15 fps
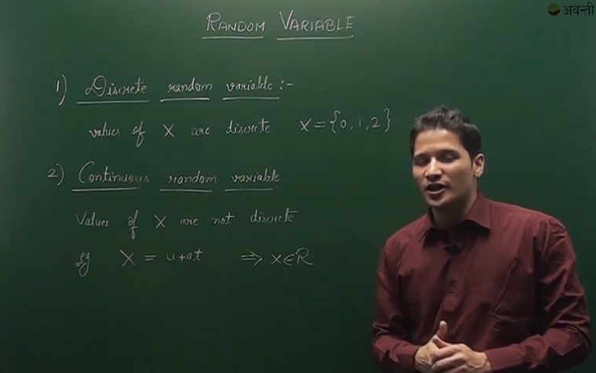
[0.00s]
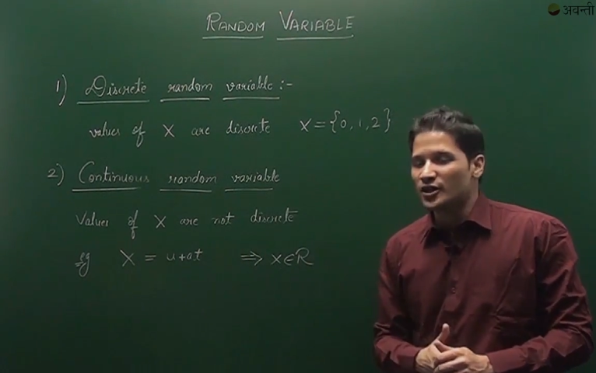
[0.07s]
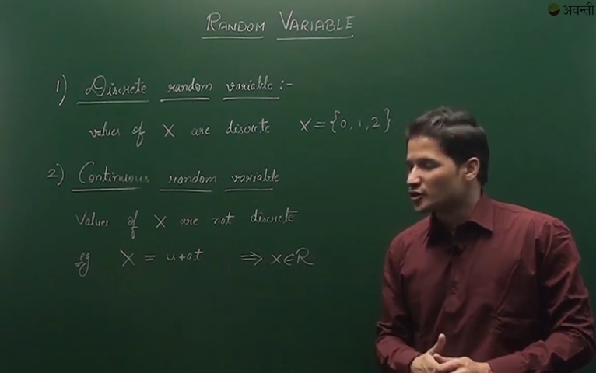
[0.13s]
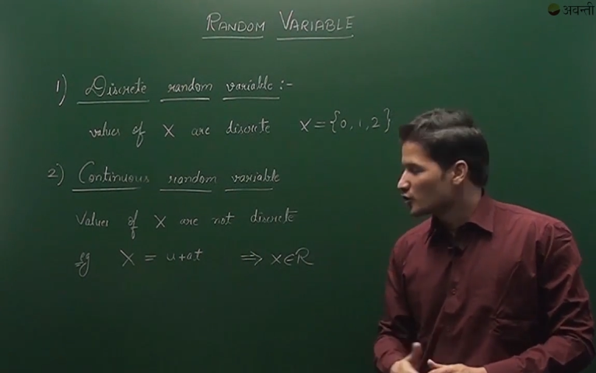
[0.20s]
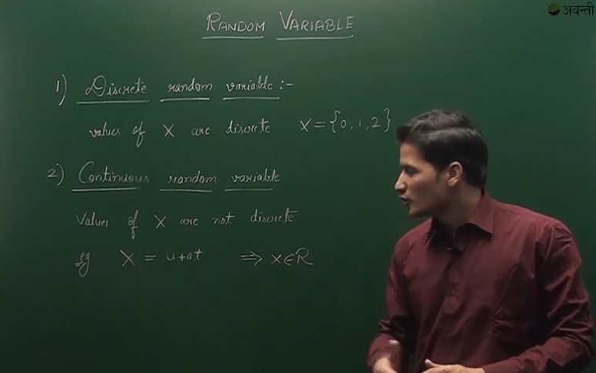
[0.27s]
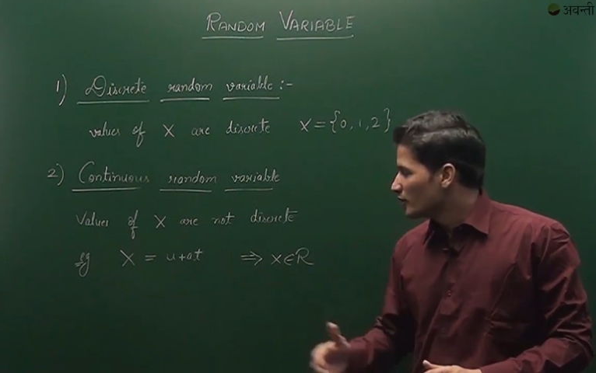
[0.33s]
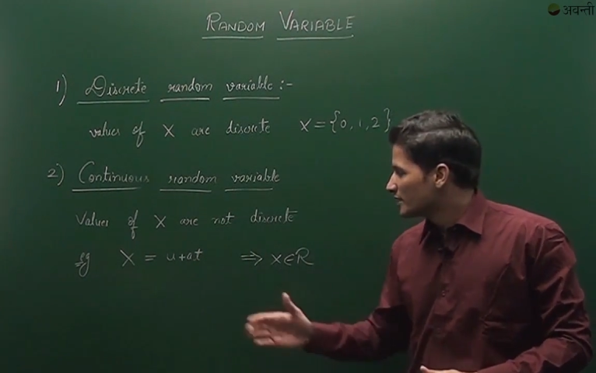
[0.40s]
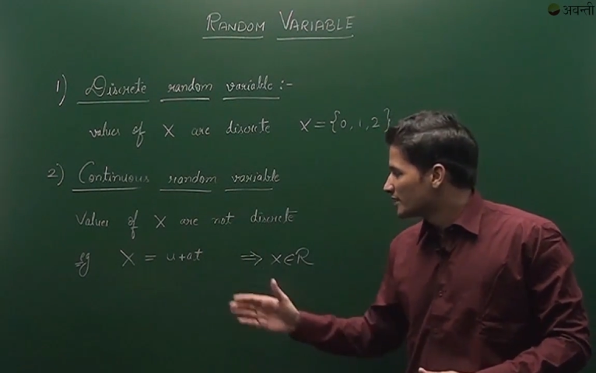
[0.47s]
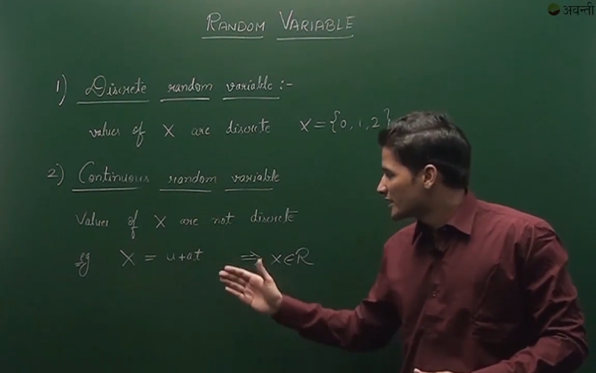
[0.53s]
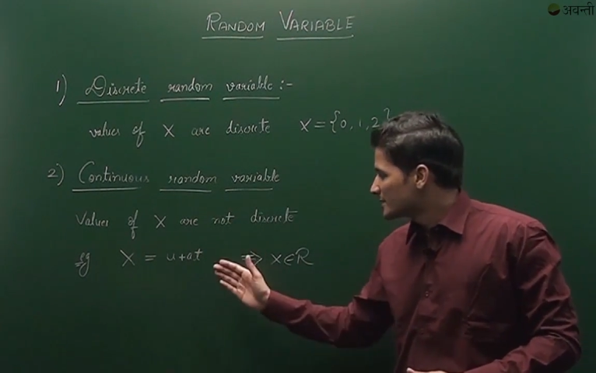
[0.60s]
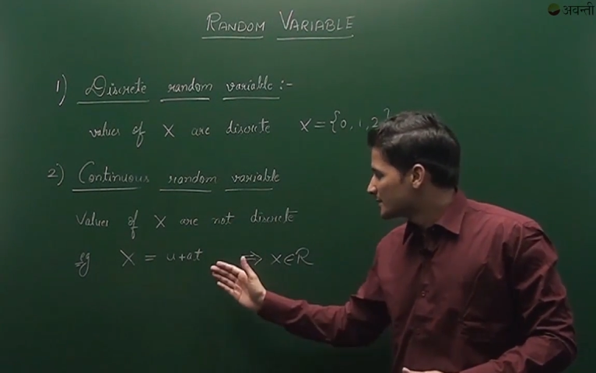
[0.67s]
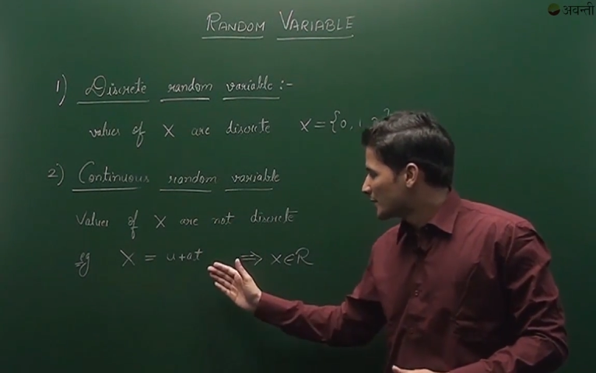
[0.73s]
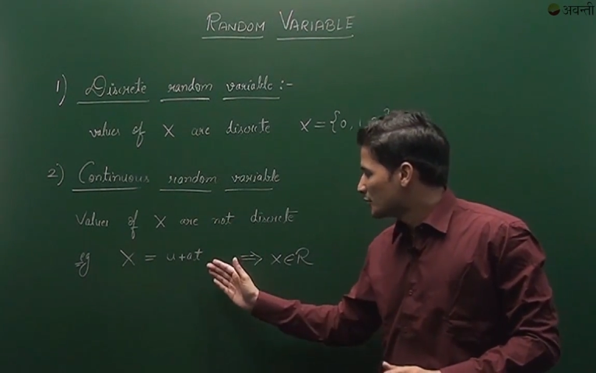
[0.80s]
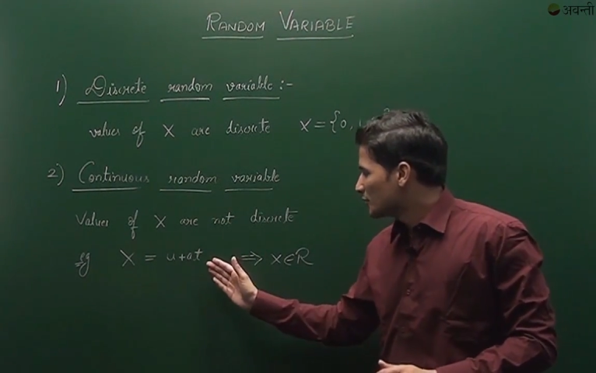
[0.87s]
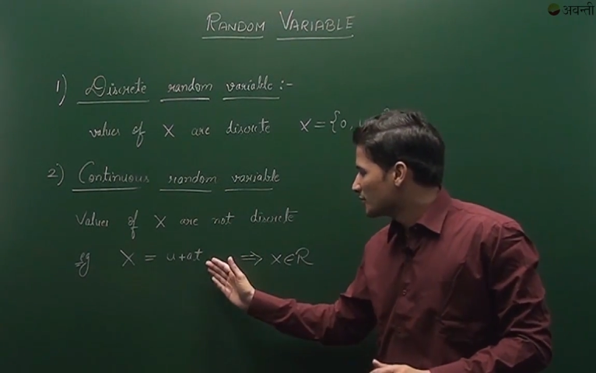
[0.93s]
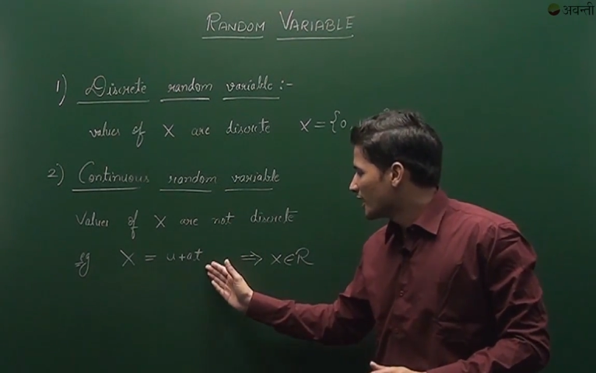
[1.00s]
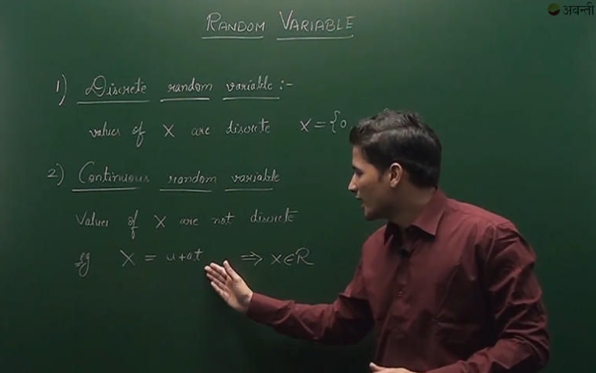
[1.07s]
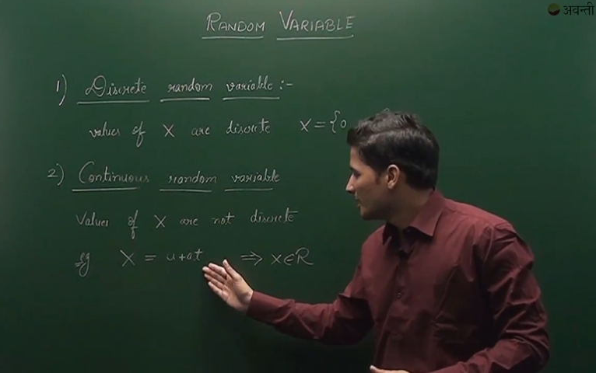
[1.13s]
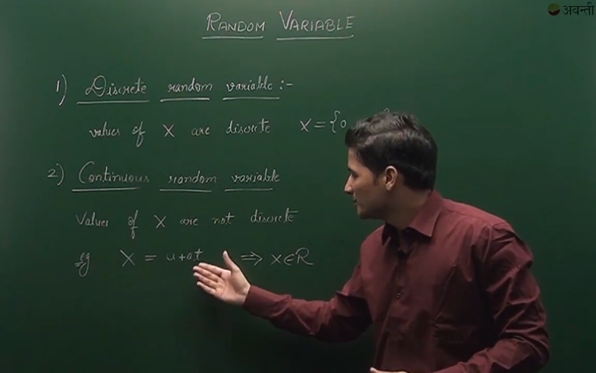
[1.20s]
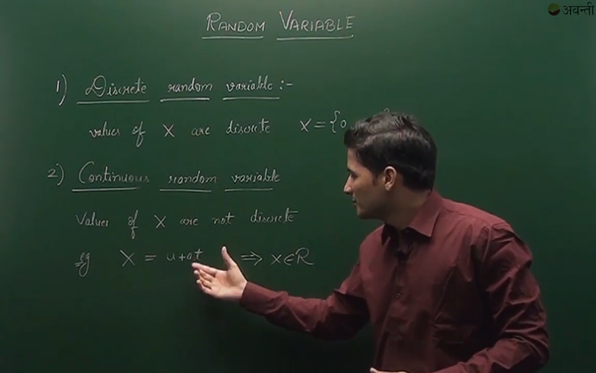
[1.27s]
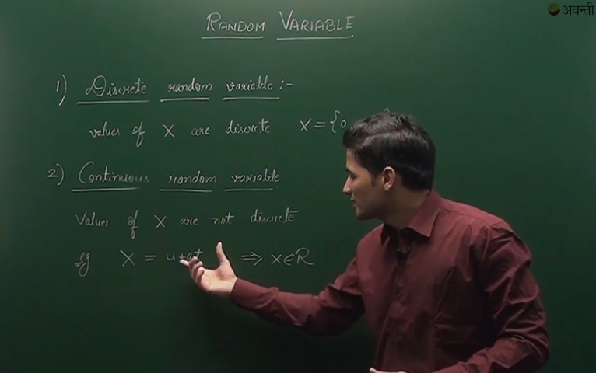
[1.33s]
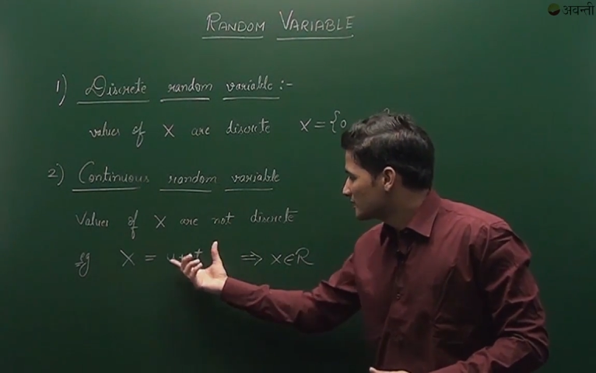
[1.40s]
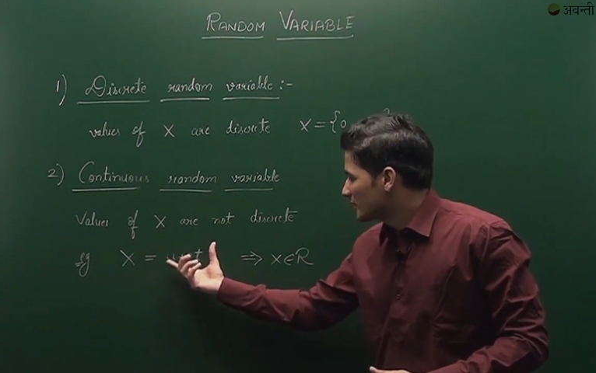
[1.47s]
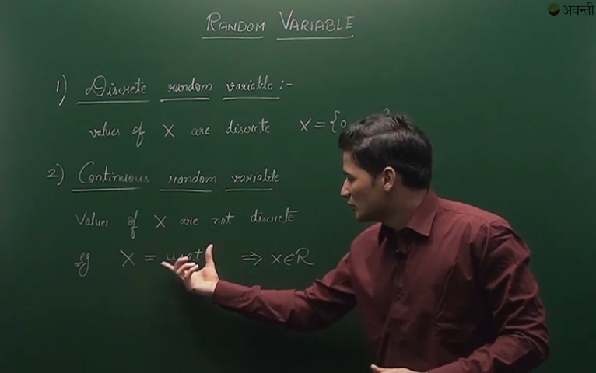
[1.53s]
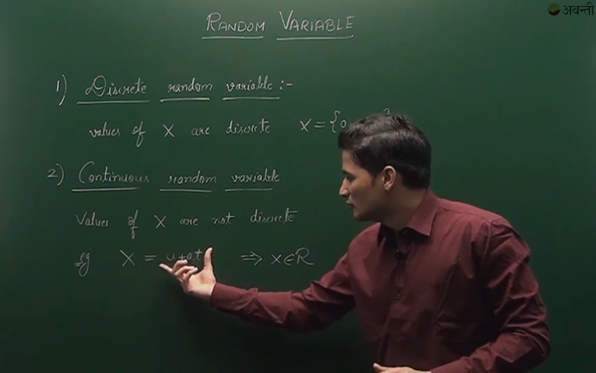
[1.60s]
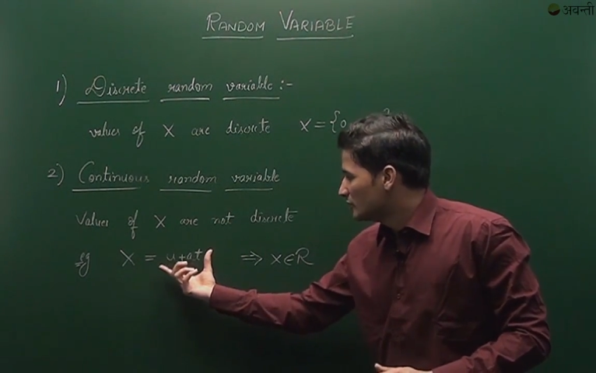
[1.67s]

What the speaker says: So with respect to time, this value